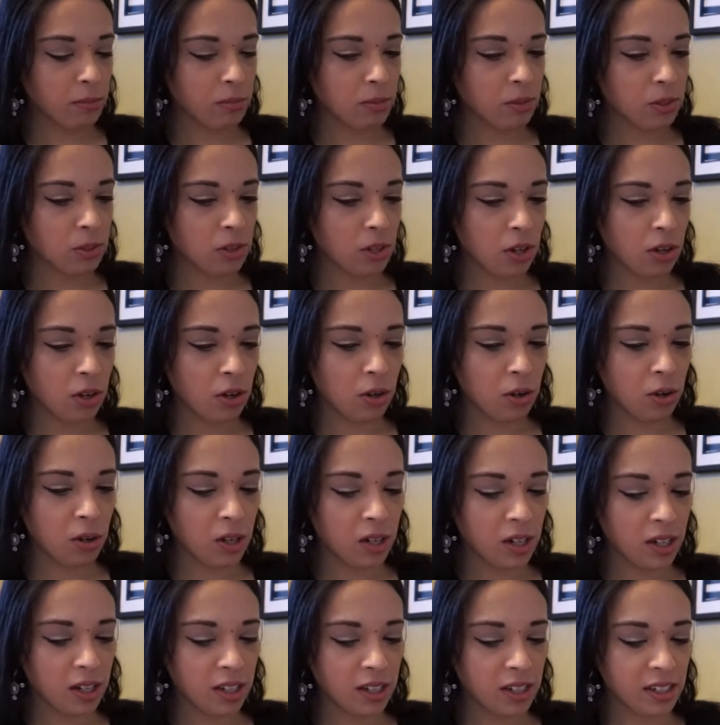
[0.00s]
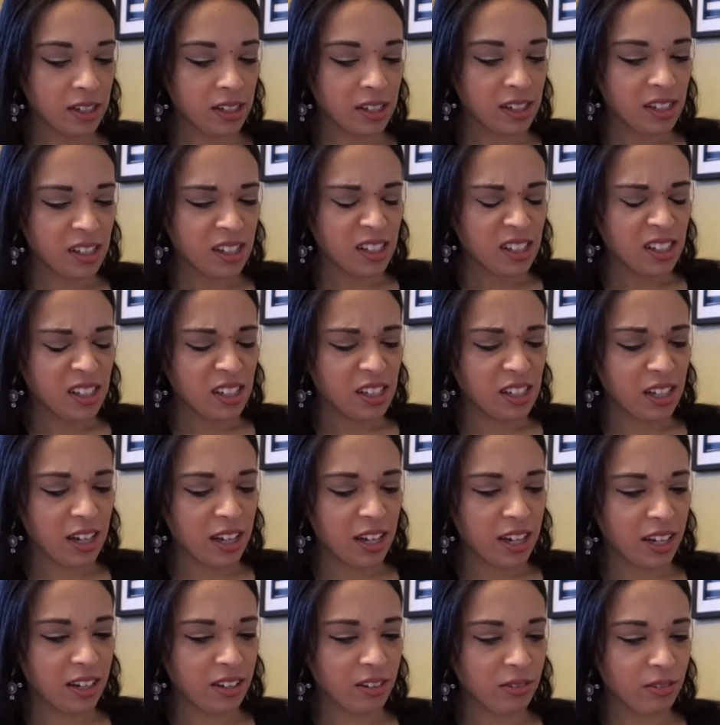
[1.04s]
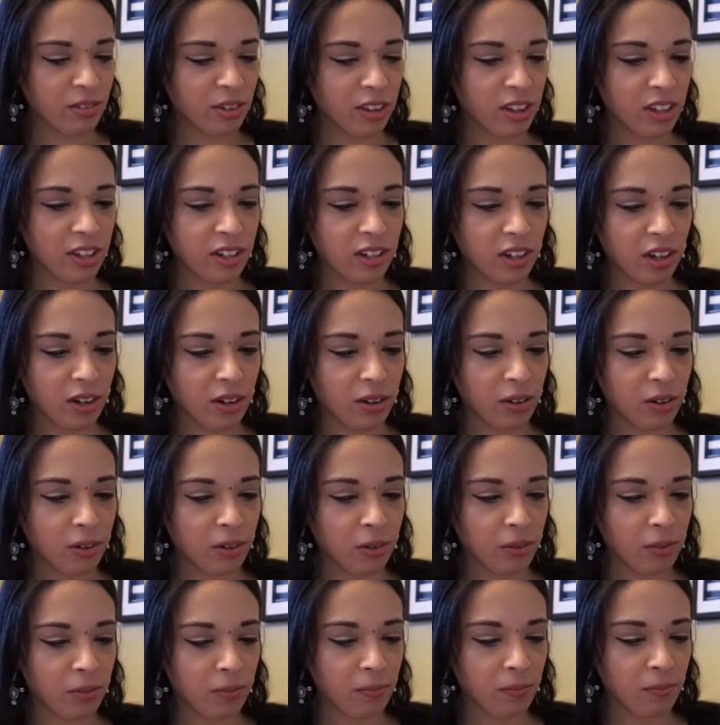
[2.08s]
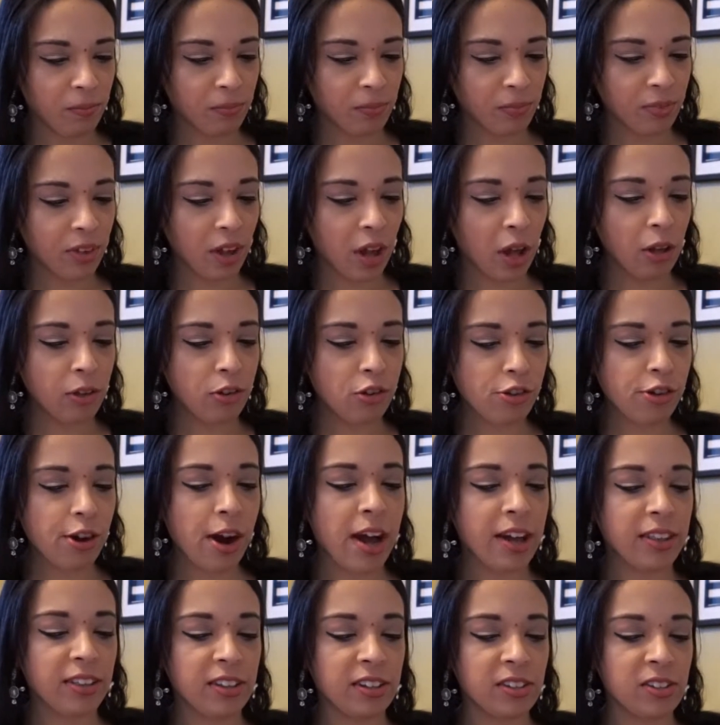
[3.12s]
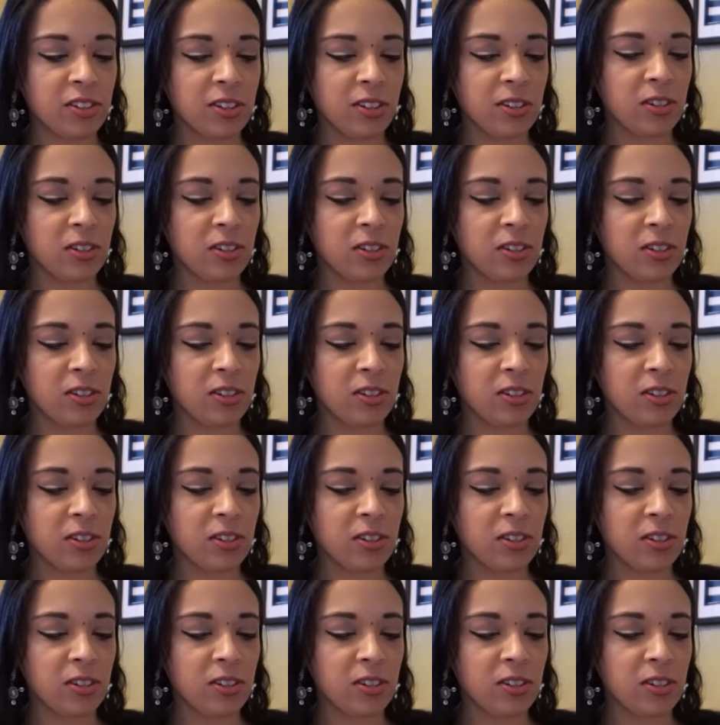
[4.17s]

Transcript: So, yeah, I don't really know. I'll try this.